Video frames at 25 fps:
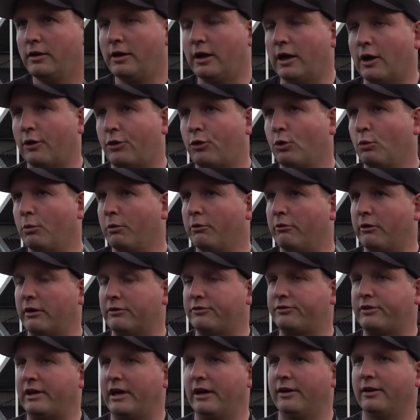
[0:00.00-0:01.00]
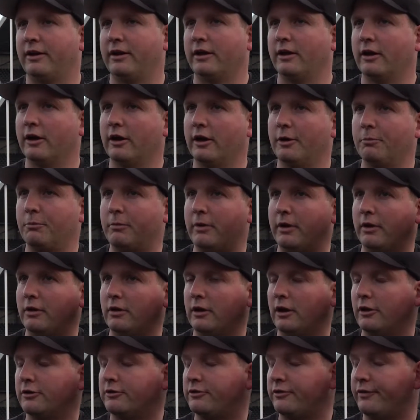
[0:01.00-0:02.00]
Yeah, I thought we were outstanding. Um,
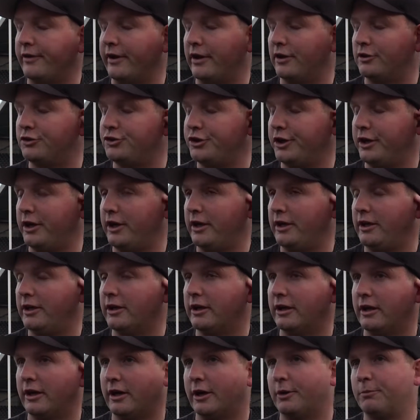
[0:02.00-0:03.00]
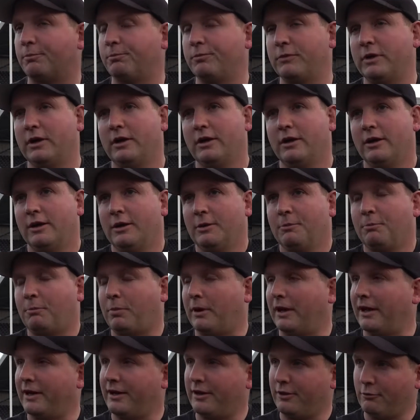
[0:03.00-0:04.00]
loads of energy, um,
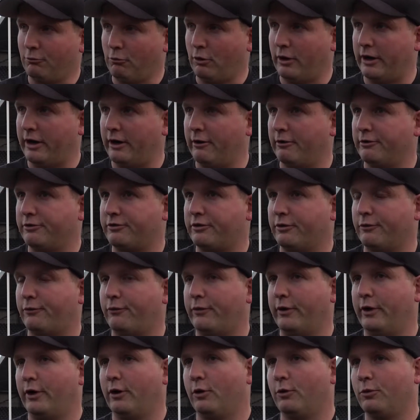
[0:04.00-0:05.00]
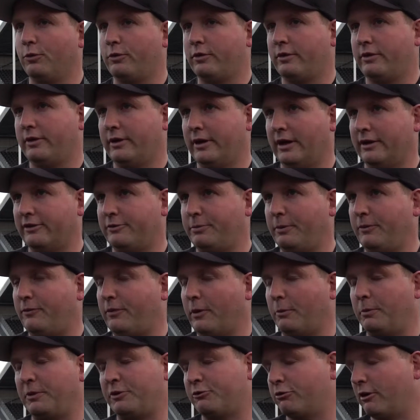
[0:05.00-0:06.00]
playing in the right areas of the field. And to be
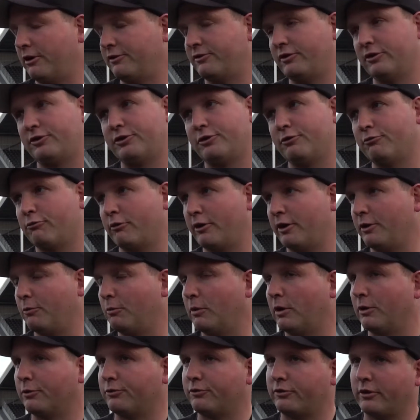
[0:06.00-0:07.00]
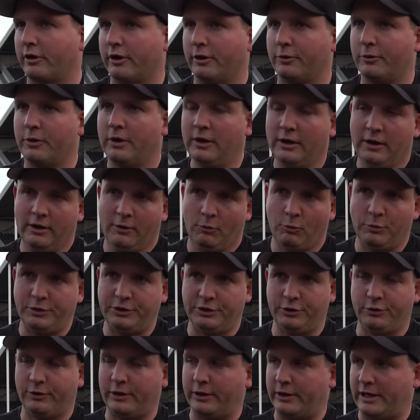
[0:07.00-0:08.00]
fair, we transitioned really well. So we
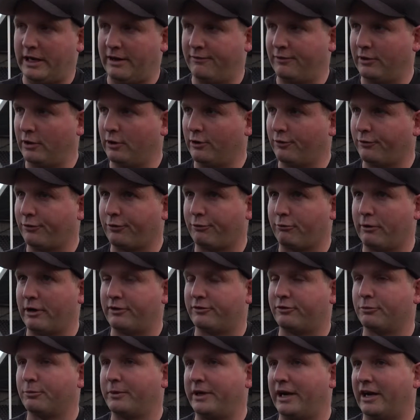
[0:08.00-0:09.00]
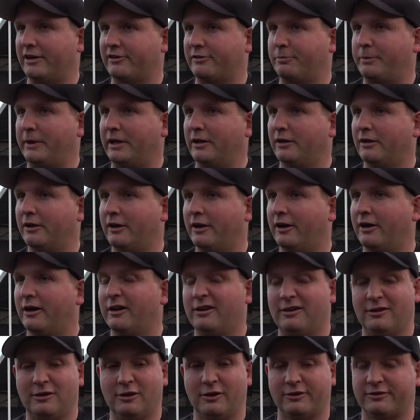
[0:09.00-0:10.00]
knew they'd have a lot of threats and we had to be
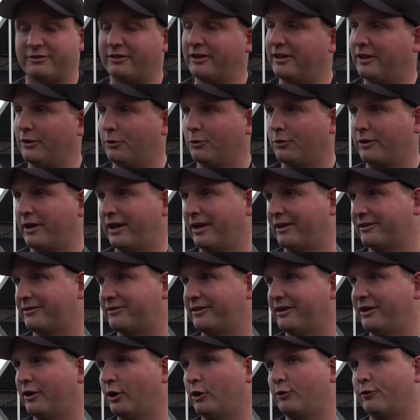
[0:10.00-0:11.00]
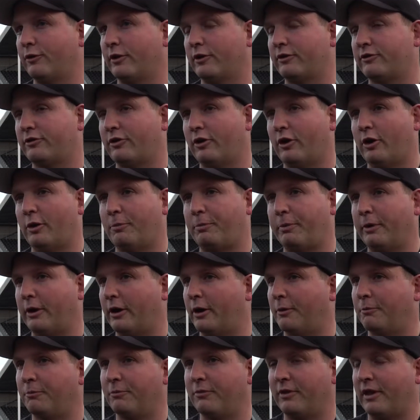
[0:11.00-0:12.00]
alert. Lots of little kicks in over the top.
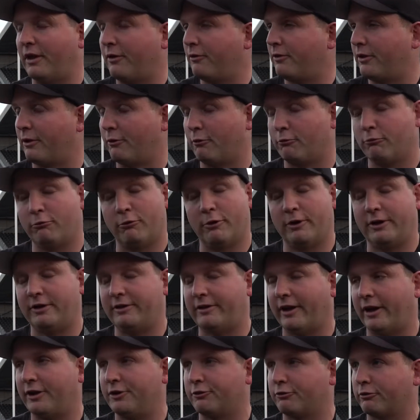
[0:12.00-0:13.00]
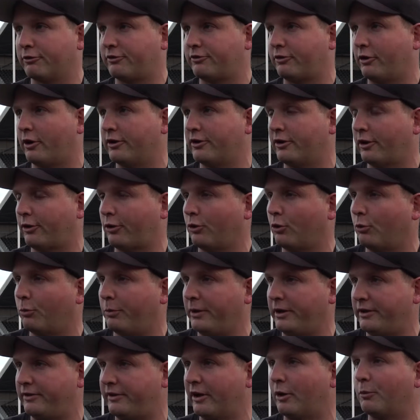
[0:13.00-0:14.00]
Um, they're, they're a really dangerous side and I thought
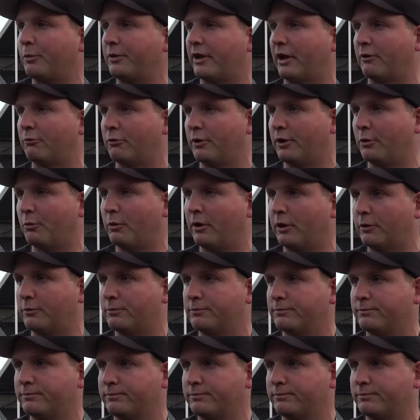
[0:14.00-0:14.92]
we dealt with that really well.